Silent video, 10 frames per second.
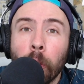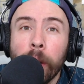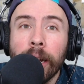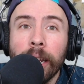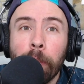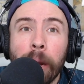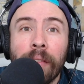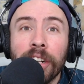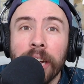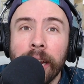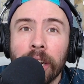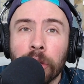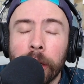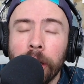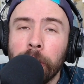for weekly beverage
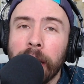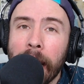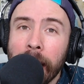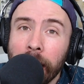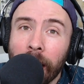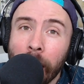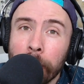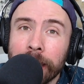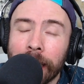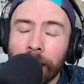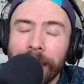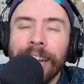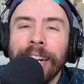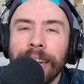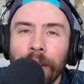industry news and commentary
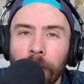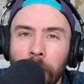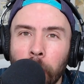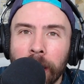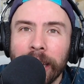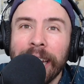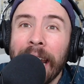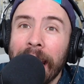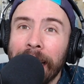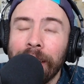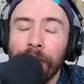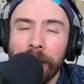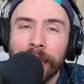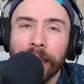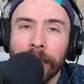delivered quickly and
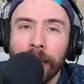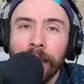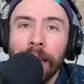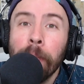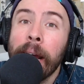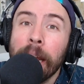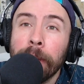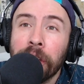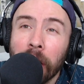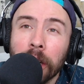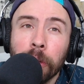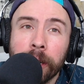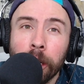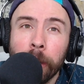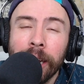conveniently. My name is Joshua
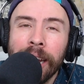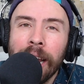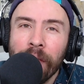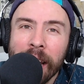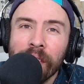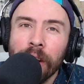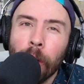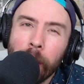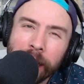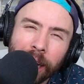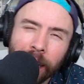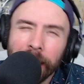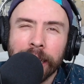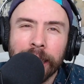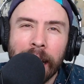Stubing. If you haven't already,
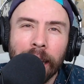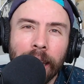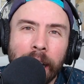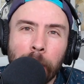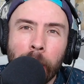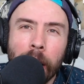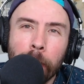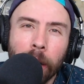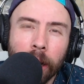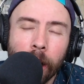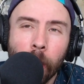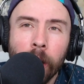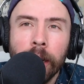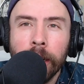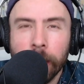click that like button
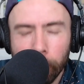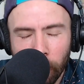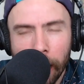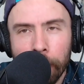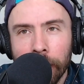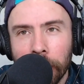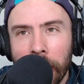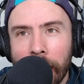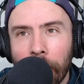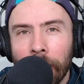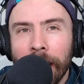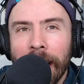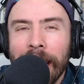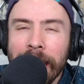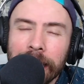below, subscribe to the channel,
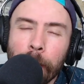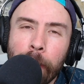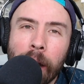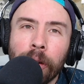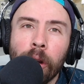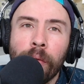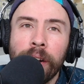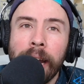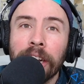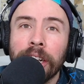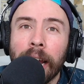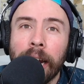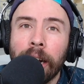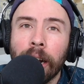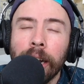and hit the bell notification
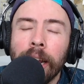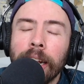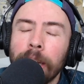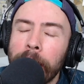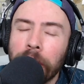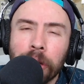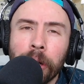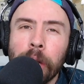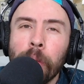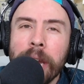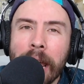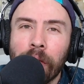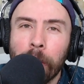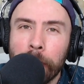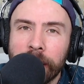icon to make sure you
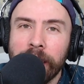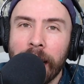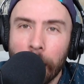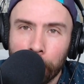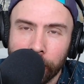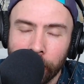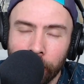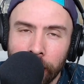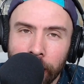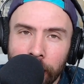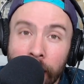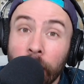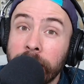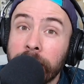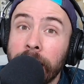never miss an episode. Now
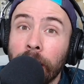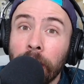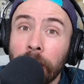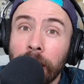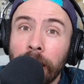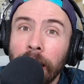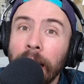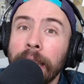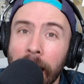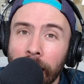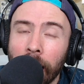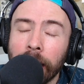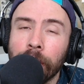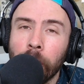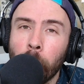let's take a look at the
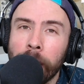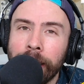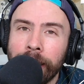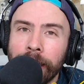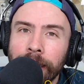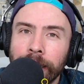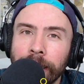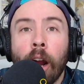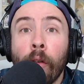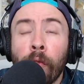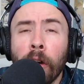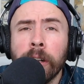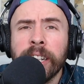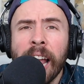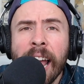headlines of the week. Our
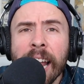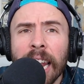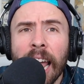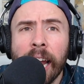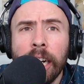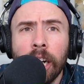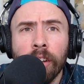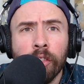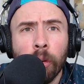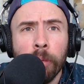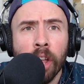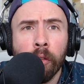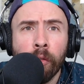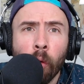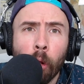first headline comes from
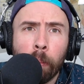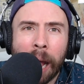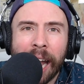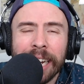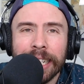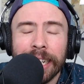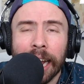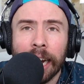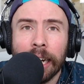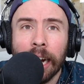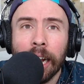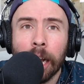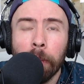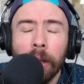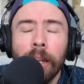
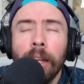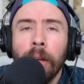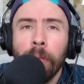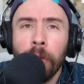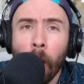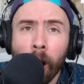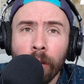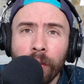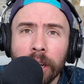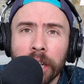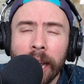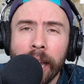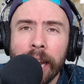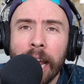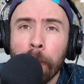thefullpint.com. Dogfish
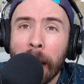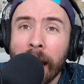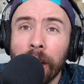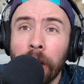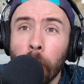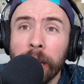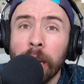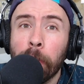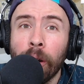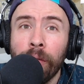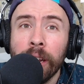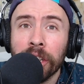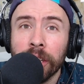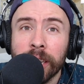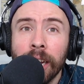Head and Patagonia
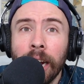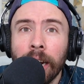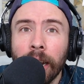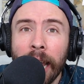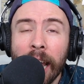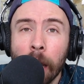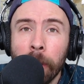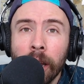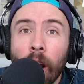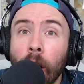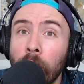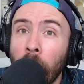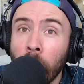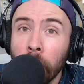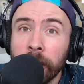Provisions collab on
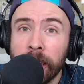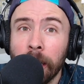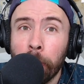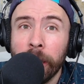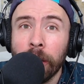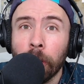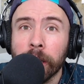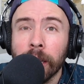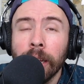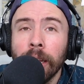Kernza Pils.